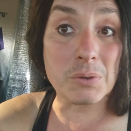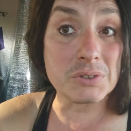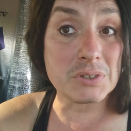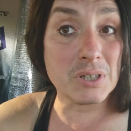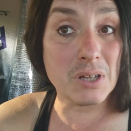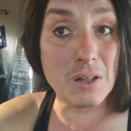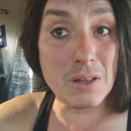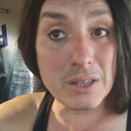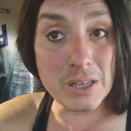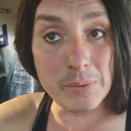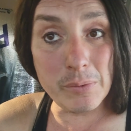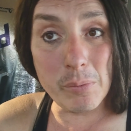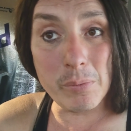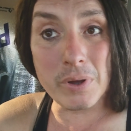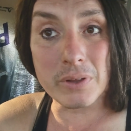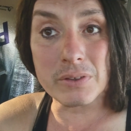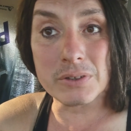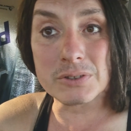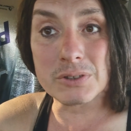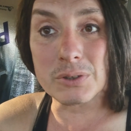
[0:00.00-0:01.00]
I was telling him
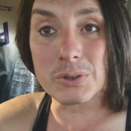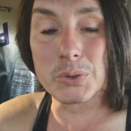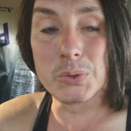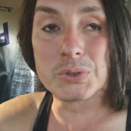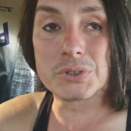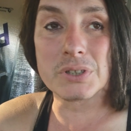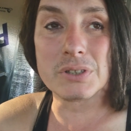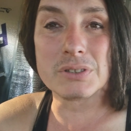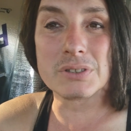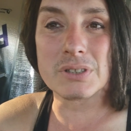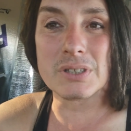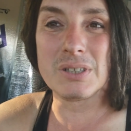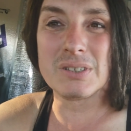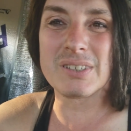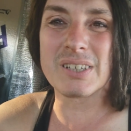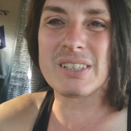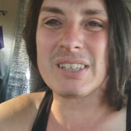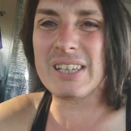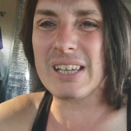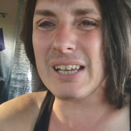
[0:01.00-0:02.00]
about the solutions, and
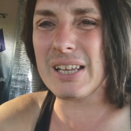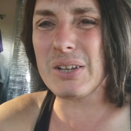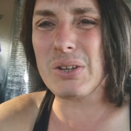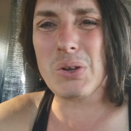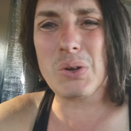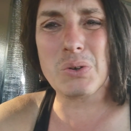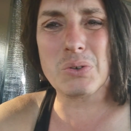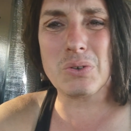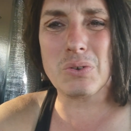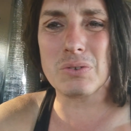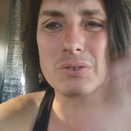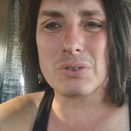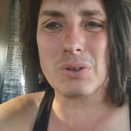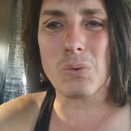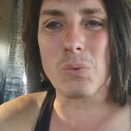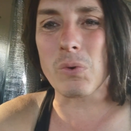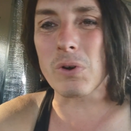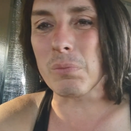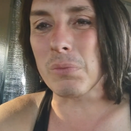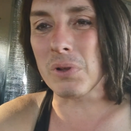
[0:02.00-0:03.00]
he's like, "Yeah, no, don't
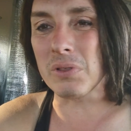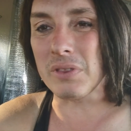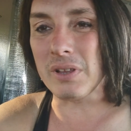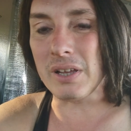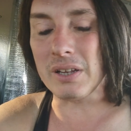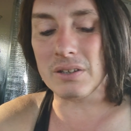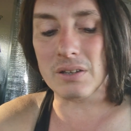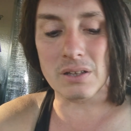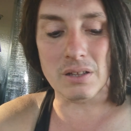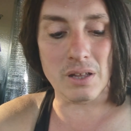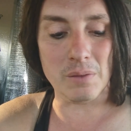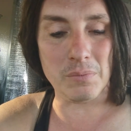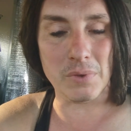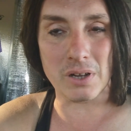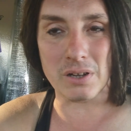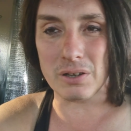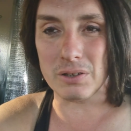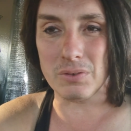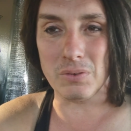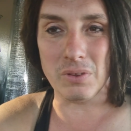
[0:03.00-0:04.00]
don't worry about that. I'm
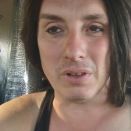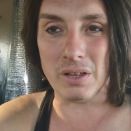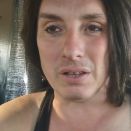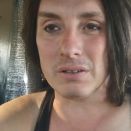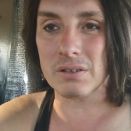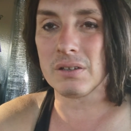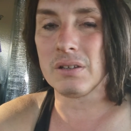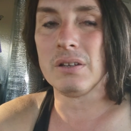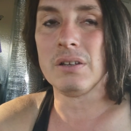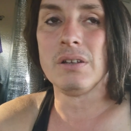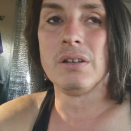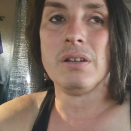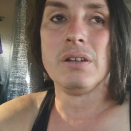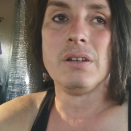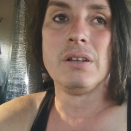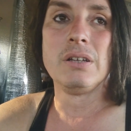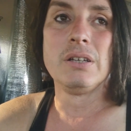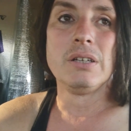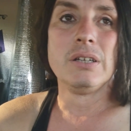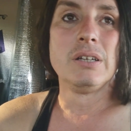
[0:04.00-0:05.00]
not going to do that."
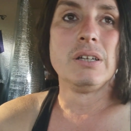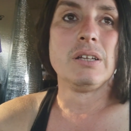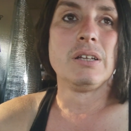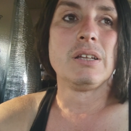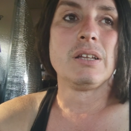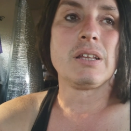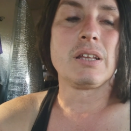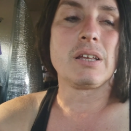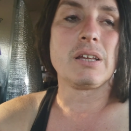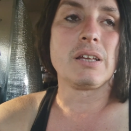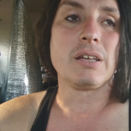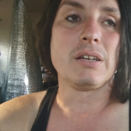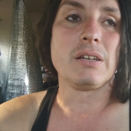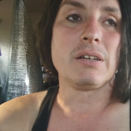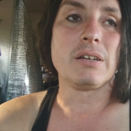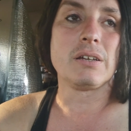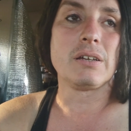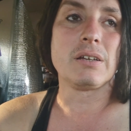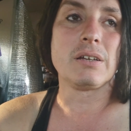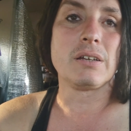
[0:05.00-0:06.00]

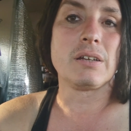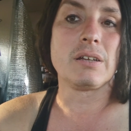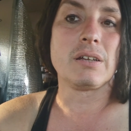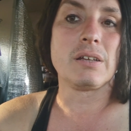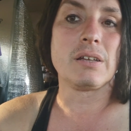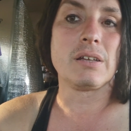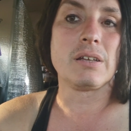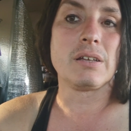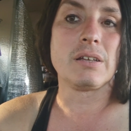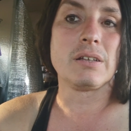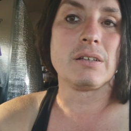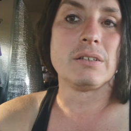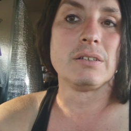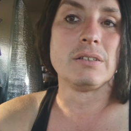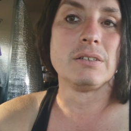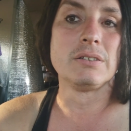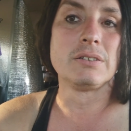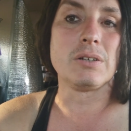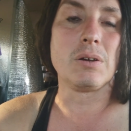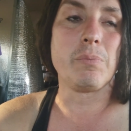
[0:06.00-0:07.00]
And uh,
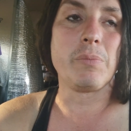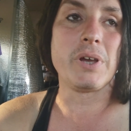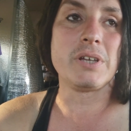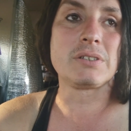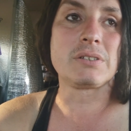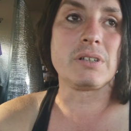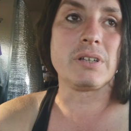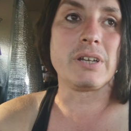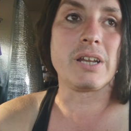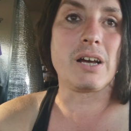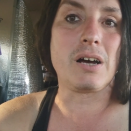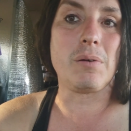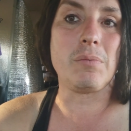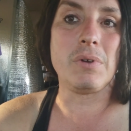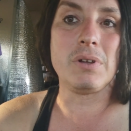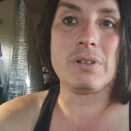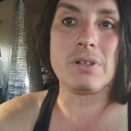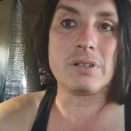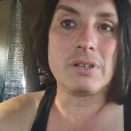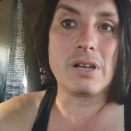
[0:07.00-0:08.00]
so basically
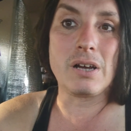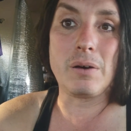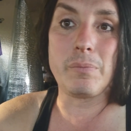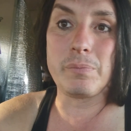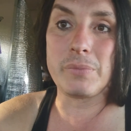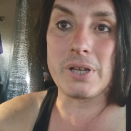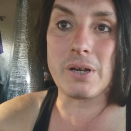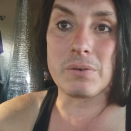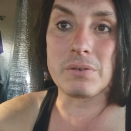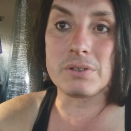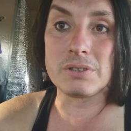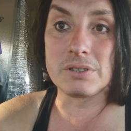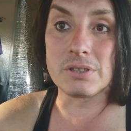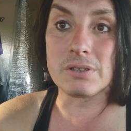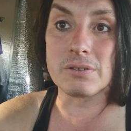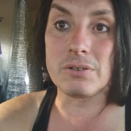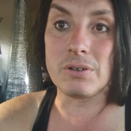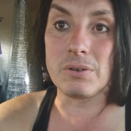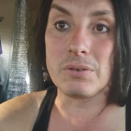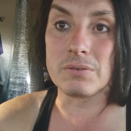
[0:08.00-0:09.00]
now now I'm down to
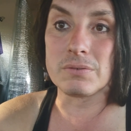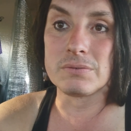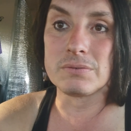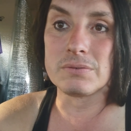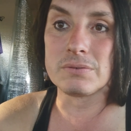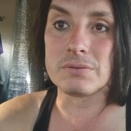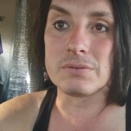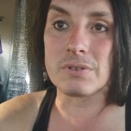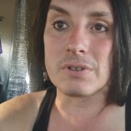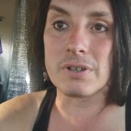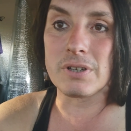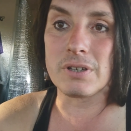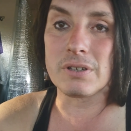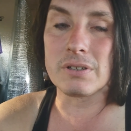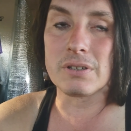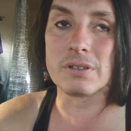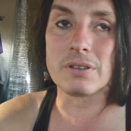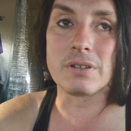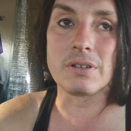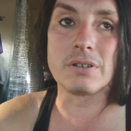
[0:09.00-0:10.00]
zero,
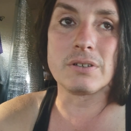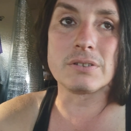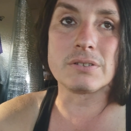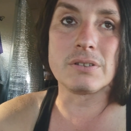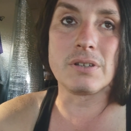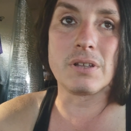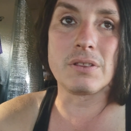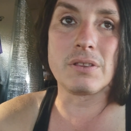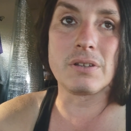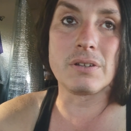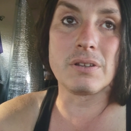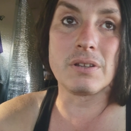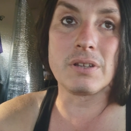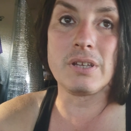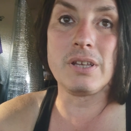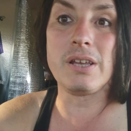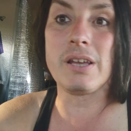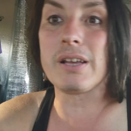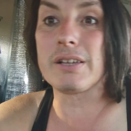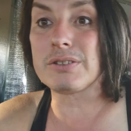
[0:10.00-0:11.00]
right? There's nothing.
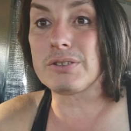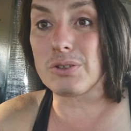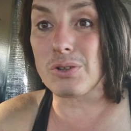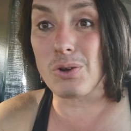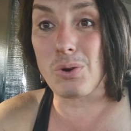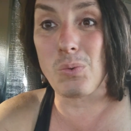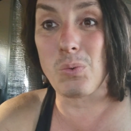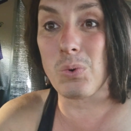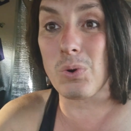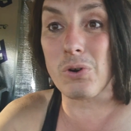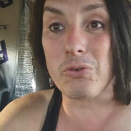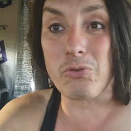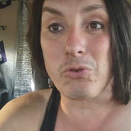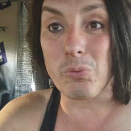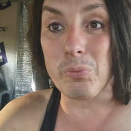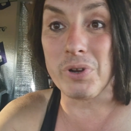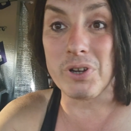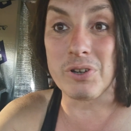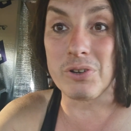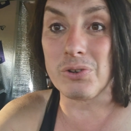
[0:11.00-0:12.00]
He has no work
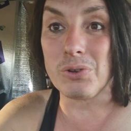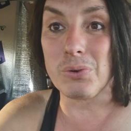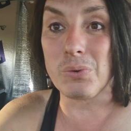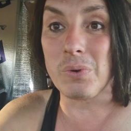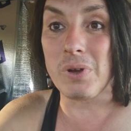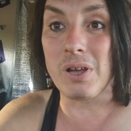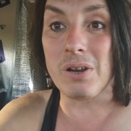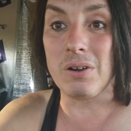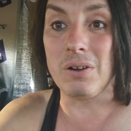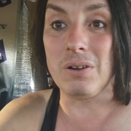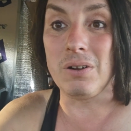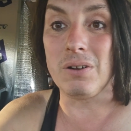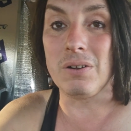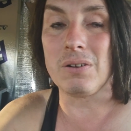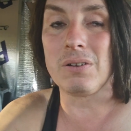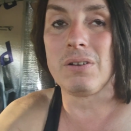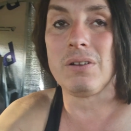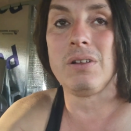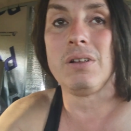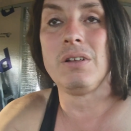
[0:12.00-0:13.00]
for me to do at
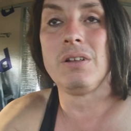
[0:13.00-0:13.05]
all.